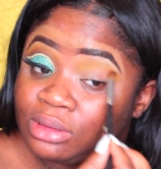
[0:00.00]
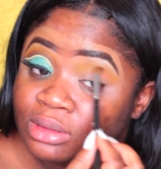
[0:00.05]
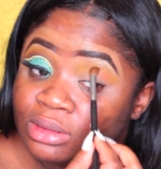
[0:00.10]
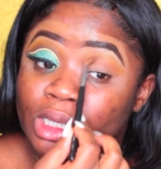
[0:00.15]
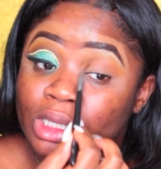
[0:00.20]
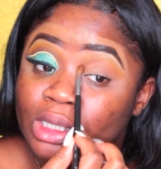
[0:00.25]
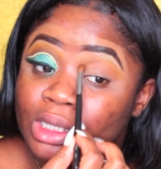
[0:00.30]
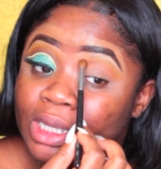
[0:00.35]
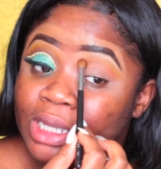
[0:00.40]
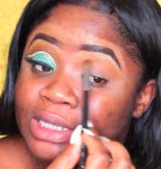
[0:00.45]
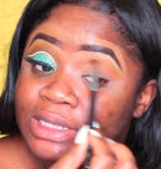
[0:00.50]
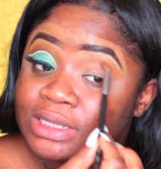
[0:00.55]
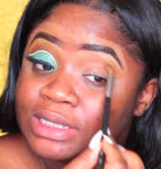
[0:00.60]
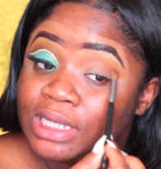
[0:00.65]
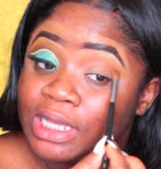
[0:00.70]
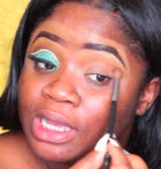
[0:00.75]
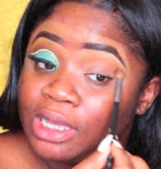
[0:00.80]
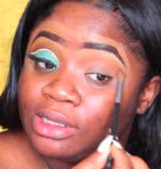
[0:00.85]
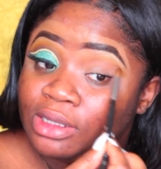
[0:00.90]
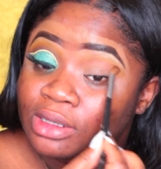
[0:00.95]
Can you guys
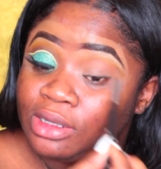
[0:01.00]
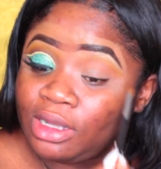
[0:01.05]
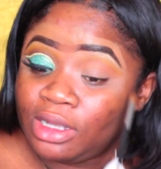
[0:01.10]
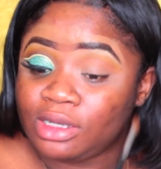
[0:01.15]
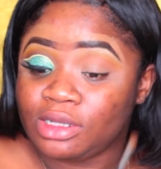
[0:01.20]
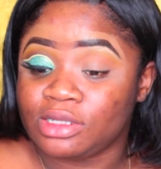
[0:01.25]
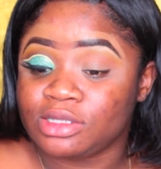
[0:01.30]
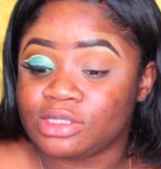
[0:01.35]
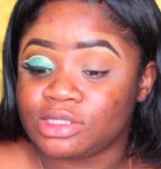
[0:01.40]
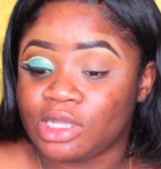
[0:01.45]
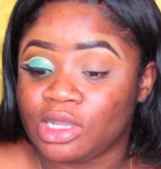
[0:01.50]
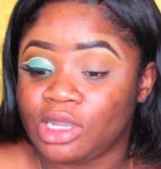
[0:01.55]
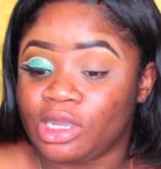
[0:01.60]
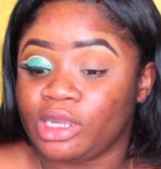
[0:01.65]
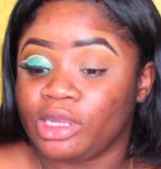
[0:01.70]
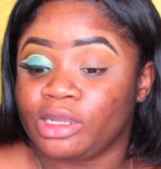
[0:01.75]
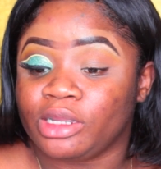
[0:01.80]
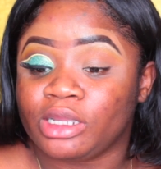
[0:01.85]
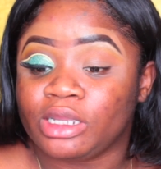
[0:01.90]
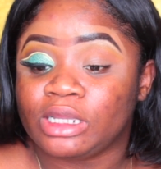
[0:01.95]
see how the colors
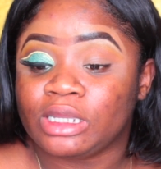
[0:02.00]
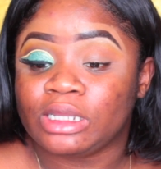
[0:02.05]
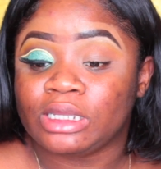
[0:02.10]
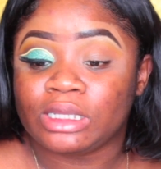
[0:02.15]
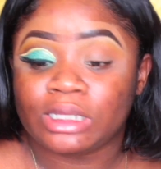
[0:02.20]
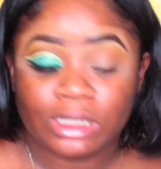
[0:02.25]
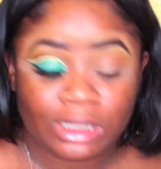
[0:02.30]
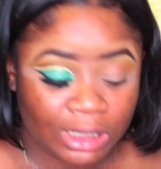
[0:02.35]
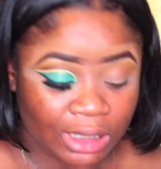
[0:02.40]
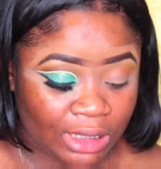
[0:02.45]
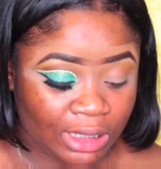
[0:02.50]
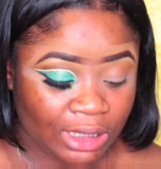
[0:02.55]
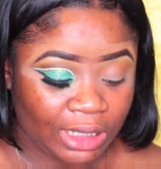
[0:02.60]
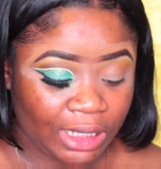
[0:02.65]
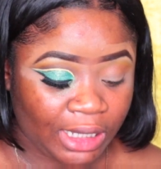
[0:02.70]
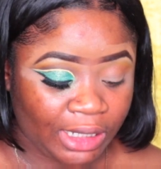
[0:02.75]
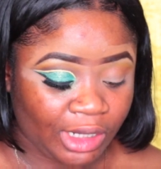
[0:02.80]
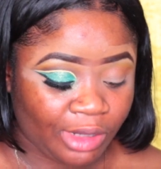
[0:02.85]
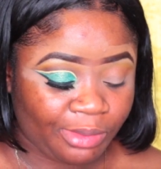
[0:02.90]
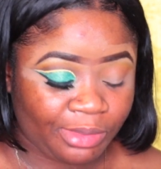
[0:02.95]
are
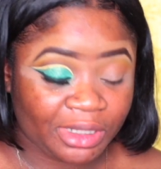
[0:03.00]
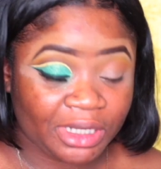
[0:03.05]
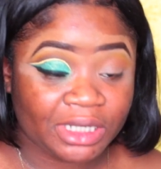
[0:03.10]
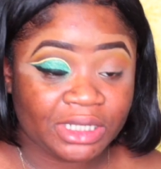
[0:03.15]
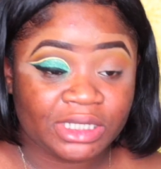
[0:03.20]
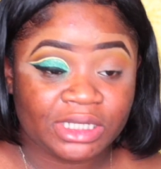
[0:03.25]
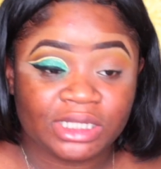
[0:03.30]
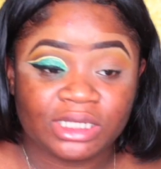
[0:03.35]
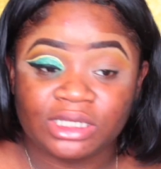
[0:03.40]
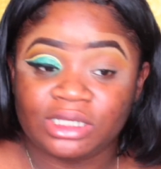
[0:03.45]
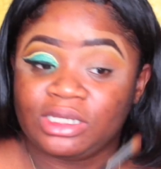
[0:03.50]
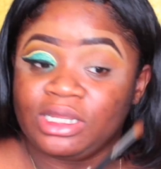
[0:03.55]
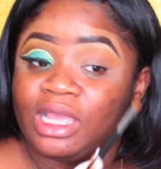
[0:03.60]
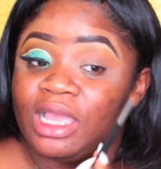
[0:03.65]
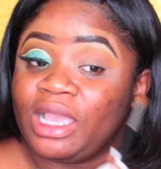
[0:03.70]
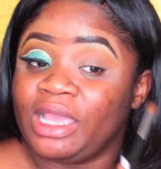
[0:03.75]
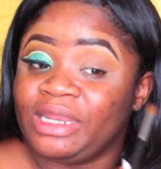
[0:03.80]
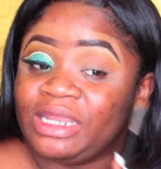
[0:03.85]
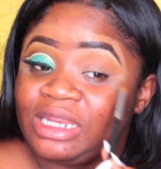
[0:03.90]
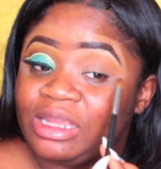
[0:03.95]
kind of blending?
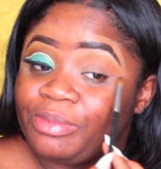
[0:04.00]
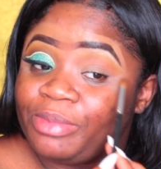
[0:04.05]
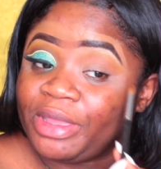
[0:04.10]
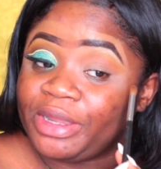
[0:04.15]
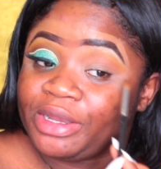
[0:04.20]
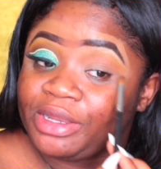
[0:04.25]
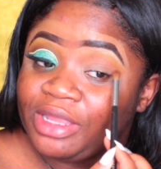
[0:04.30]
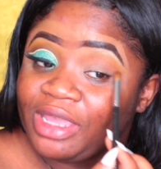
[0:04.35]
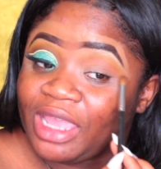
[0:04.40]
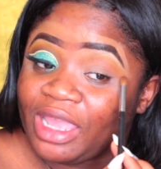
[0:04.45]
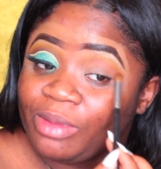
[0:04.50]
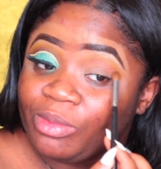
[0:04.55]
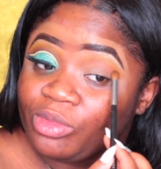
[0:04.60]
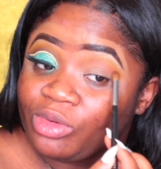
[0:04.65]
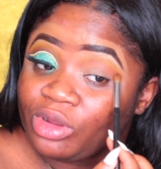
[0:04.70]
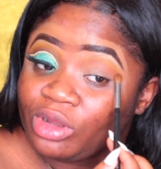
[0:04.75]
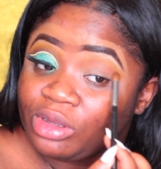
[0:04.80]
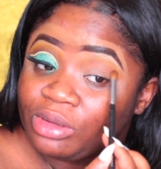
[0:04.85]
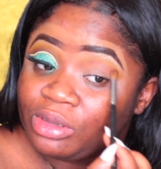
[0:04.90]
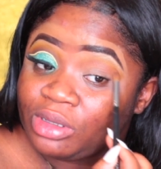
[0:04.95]
I need a better
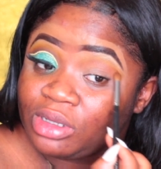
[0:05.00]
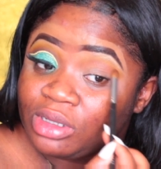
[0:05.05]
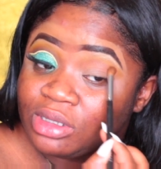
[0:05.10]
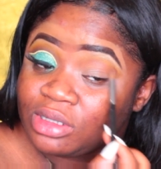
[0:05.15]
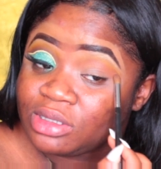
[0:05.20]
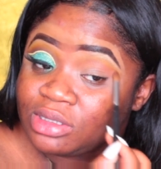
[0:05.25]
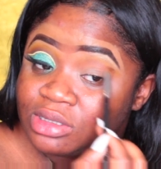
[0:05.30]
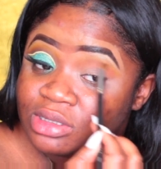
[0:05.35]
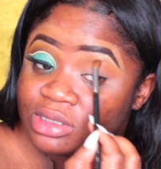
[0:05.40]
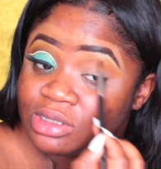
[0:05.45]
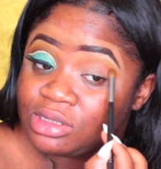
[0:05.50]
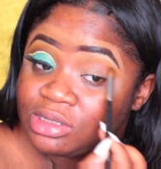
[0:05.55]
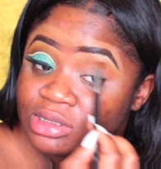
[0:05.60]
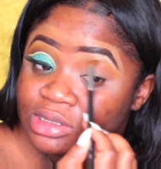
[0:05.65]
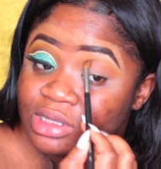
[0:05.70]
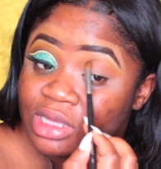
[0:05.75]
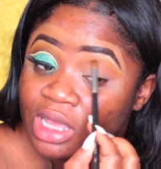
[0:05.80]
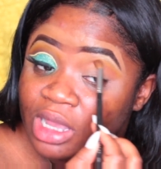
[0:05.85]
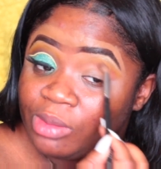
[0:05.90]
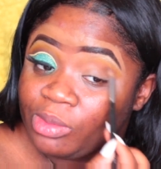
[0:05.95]
camera because
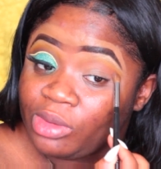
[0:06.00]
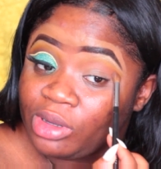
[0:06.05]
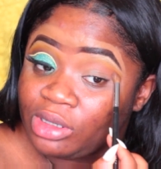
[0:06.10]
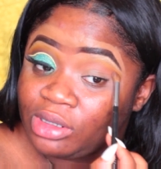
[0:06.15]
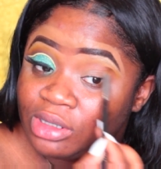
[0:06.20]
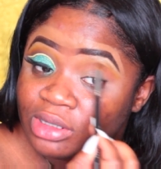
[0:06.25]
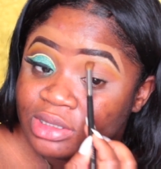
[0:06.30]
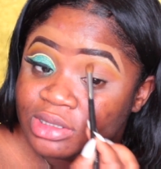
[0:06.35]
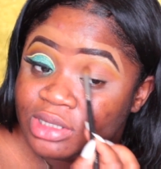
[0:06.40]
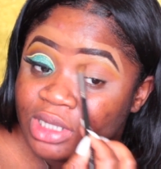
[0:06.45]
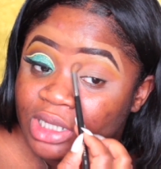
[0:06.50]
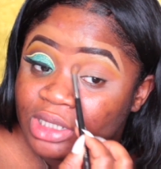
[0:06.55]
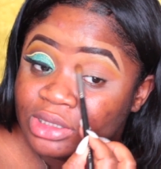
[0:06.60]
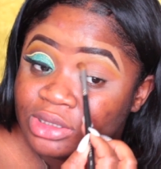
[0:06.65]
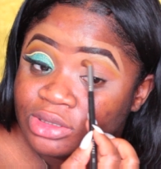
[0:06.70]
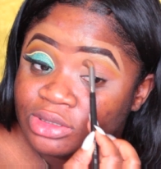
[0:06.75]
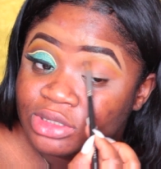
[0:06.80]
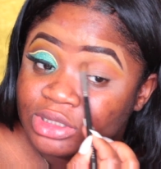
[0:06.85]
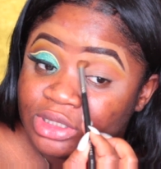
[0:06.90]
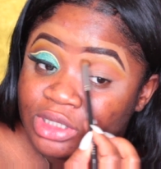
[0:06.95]
this camera does not
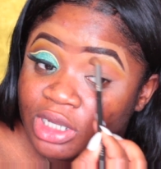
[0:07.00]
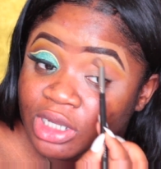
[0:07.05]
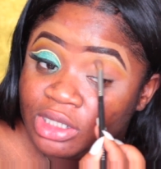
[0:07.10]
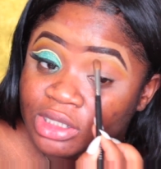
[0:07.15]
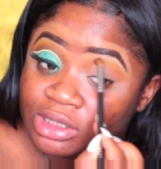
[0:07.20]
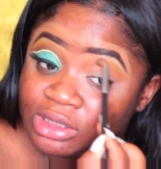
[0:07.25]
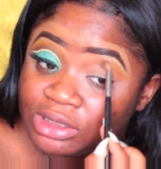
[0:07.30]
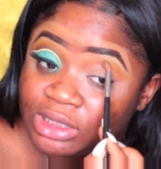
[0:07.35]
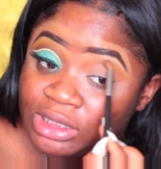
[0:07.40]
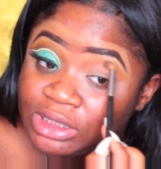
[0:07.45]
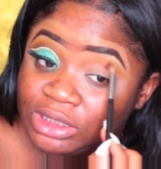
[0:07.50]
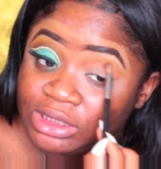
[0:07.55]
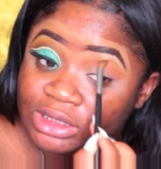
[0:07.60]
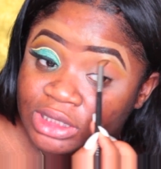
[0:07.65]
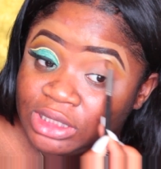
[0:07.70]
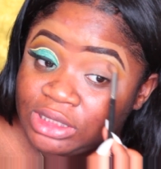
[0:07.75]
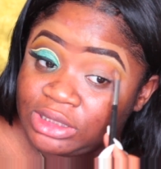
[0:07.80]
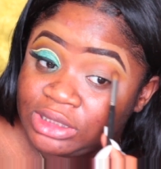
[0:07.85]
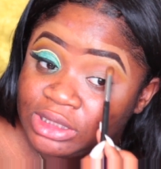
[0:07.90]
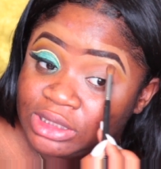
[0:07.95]
do the colors any
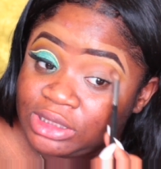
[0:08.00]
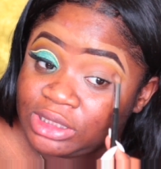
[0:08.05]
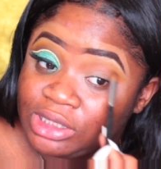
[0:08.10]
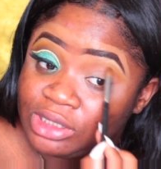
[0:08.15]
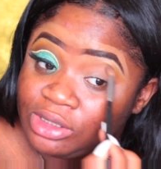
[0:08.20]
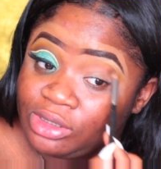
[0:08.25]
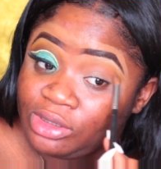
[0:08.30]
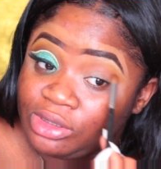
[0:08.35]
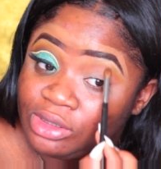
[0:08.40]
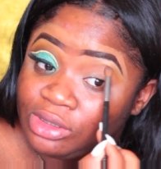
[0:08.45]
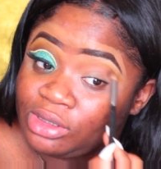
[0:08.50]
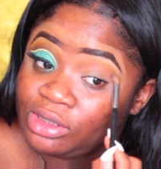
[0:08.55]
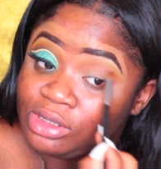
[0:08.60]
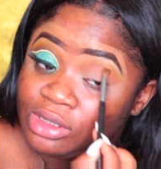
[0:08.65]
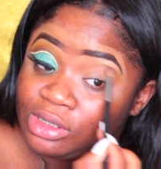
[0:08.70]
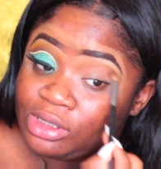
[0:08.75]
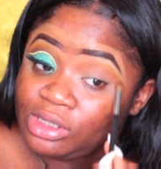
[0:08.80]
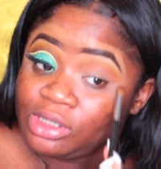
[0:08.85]
justice at all.